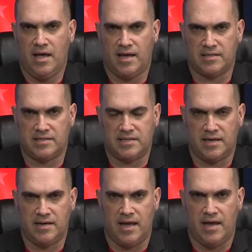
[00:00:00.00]
and
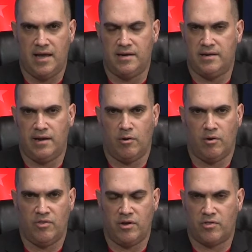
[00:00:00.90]
CNN and
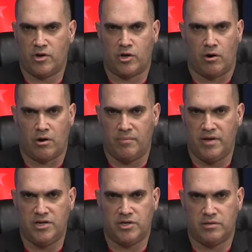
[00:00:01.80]
all the other
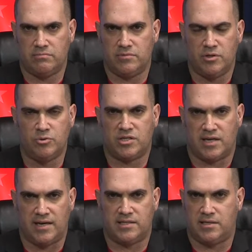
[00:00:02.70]
garbage news
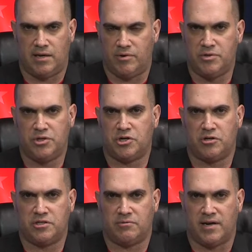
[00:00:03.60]
sites here in New
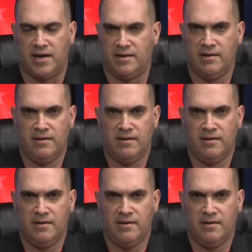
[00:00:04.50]
Jersey, right?